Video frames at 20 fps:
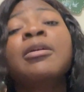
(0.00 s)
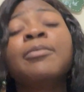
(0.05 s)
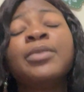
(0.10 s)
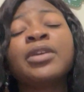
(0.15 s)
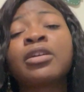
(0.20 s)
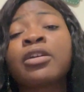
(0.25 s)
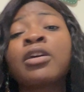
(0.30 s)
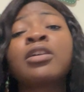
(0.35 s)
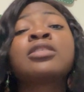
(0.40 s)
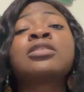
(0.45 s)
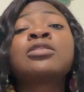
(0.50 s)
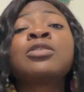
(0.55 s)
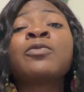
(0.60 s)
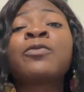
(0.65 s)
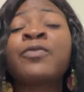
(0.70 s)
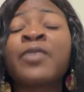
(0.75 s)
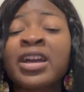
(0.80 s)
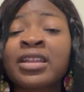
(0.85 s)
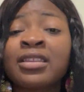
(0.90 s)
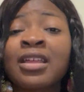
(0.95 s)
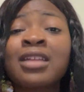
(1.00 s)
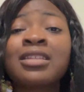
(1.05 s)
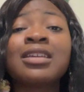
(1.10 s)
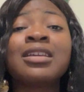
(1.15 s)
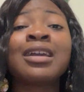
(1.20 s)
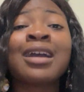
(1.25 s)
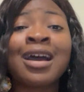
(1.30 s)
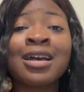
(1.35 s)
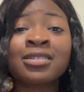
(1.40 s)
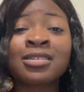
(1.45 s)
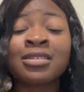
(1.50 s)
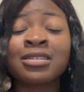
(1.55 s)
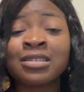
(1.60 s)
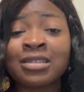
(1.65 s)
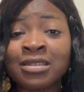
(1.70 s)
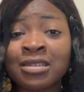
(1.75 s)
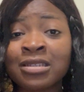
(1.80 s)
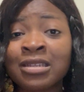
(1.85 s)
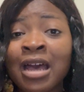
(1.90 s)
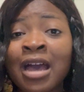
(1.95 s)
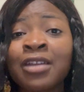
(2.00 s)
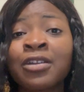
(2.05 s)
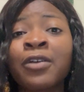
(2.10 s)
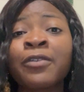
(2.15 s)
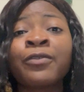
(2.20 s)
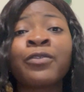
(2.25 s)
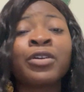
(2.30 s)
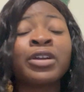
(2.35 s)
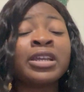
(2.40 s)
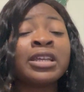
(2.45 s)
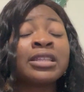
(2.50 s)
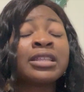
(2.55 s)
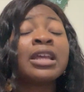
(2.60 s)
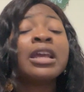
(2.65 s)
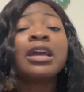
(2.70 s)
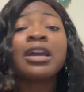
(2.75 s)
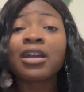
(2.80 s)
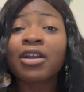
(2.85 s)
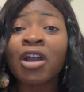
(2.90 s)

because the fact that he has a desire for it